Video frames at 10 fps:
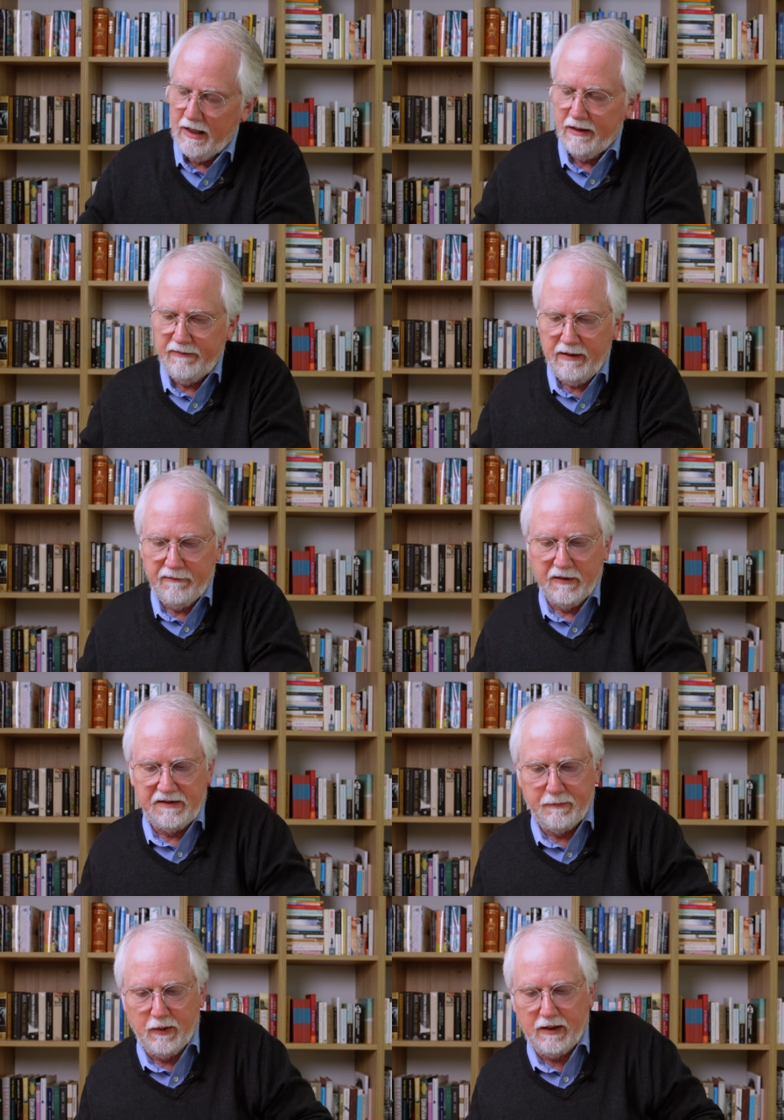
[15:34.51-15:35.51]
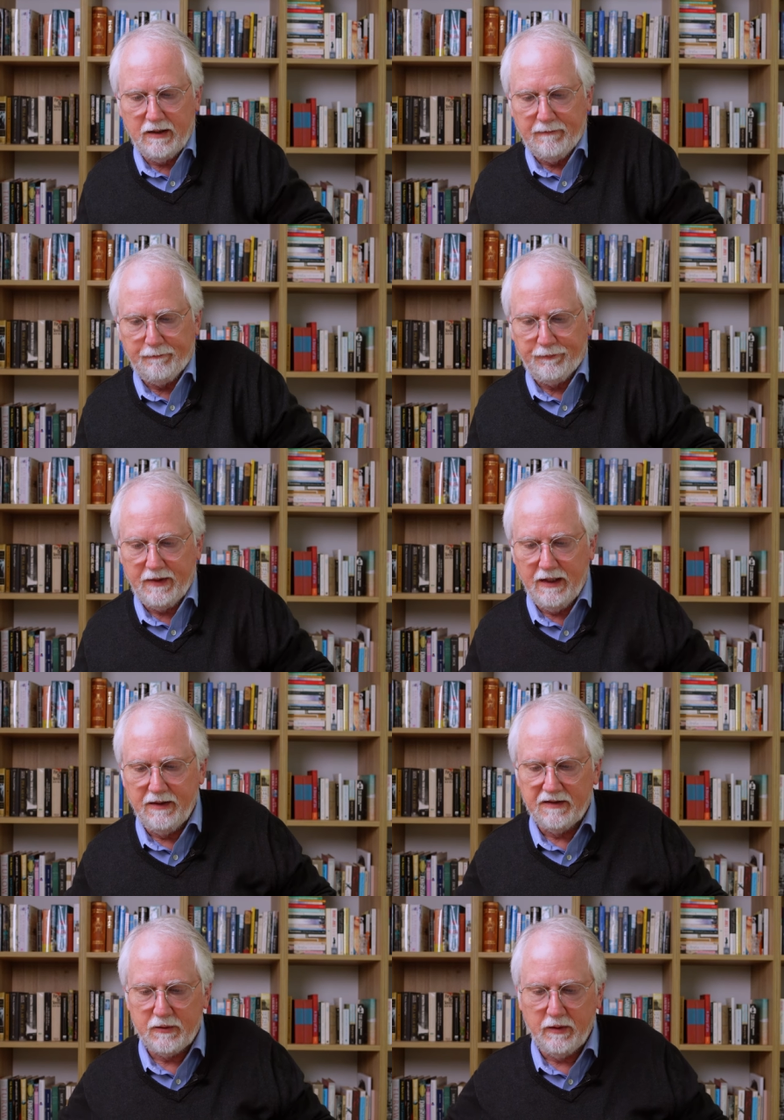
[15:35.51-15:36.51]
The very first book in
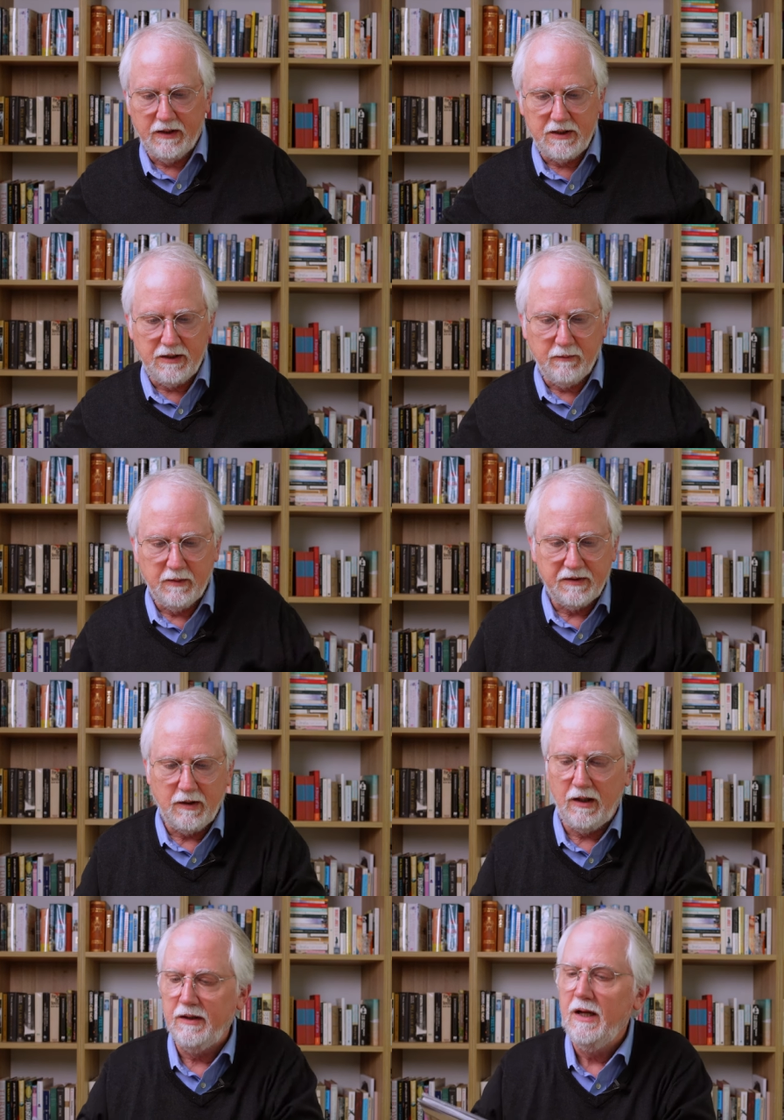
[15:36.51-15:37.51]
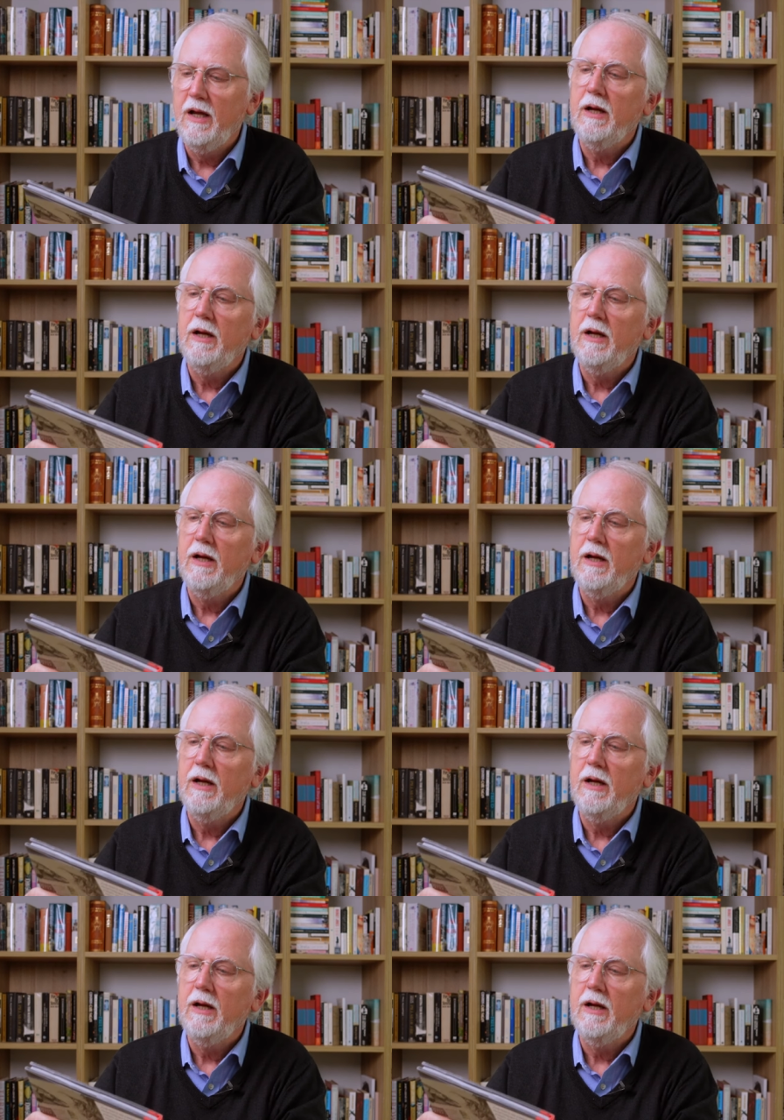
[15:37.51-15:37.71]
this trilogy was called